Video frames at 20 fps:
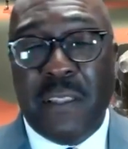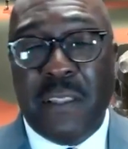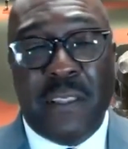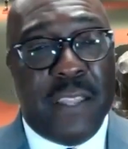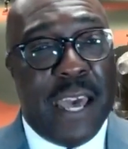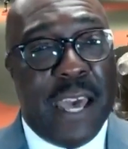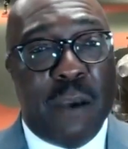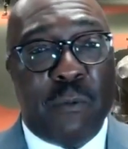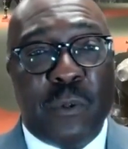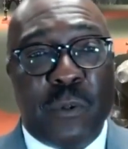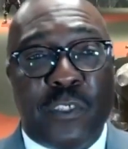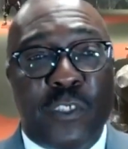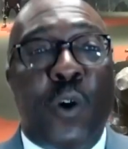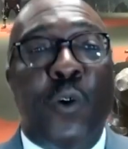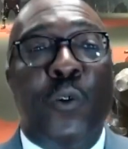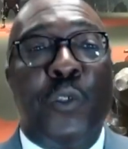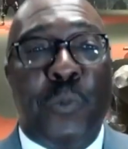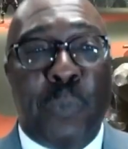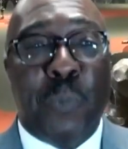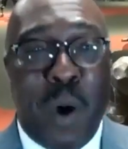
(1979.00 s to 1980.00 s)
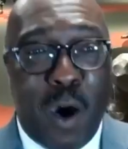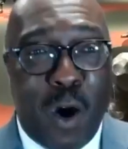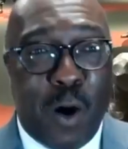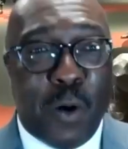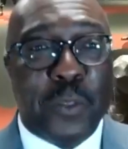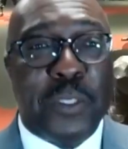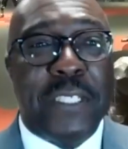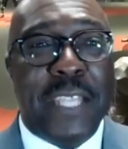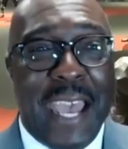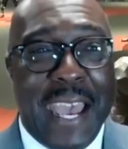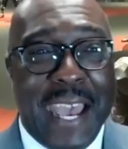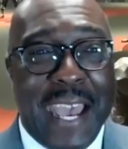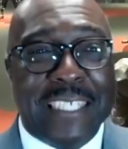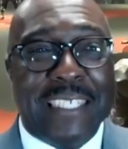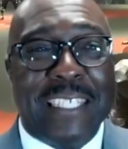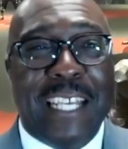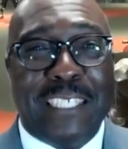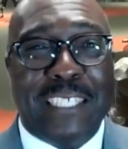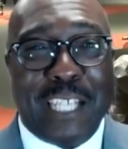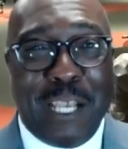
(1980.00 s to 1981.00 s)
that was no small
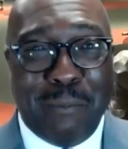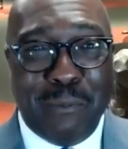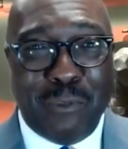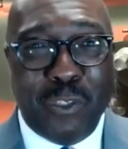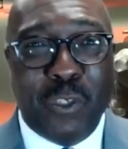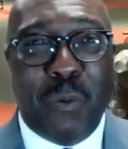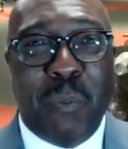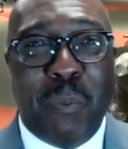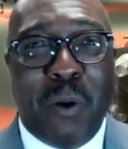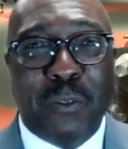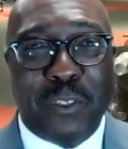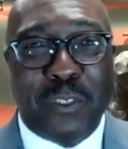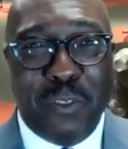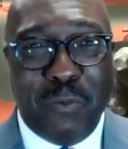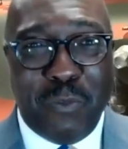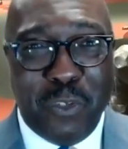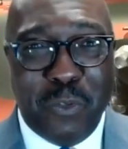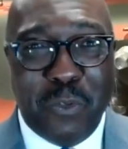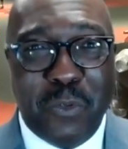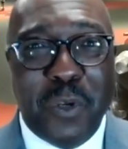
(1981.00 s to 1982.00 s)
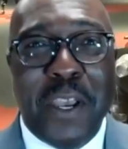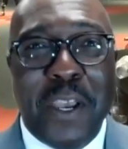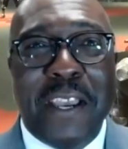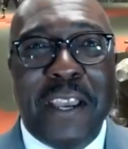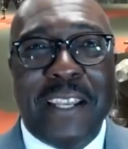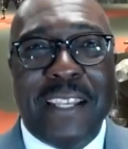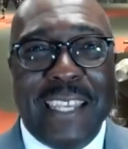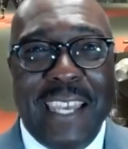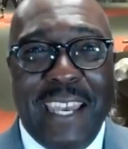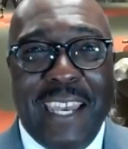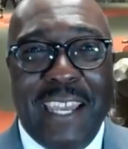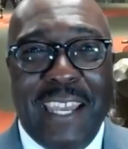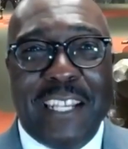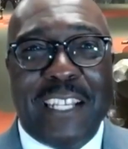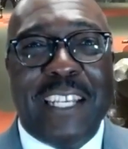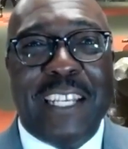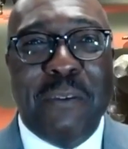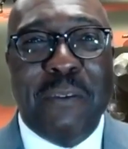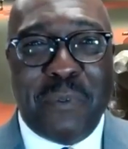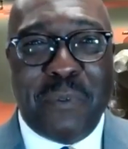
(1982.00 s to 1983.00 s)
task, as I'm sure most of you
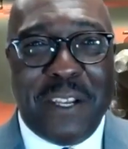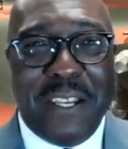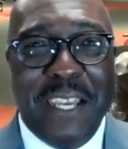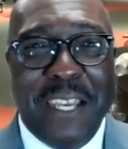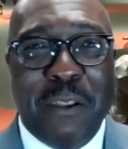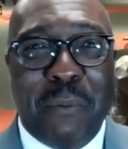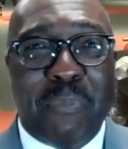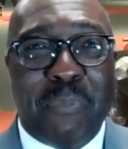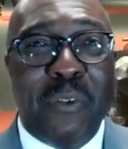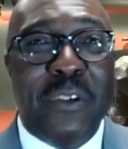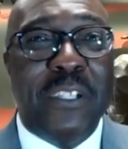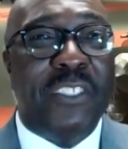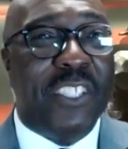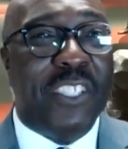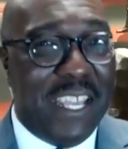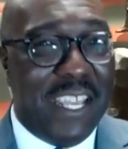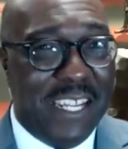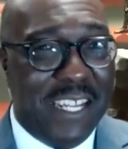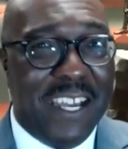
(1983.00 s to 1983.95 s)
can appreciate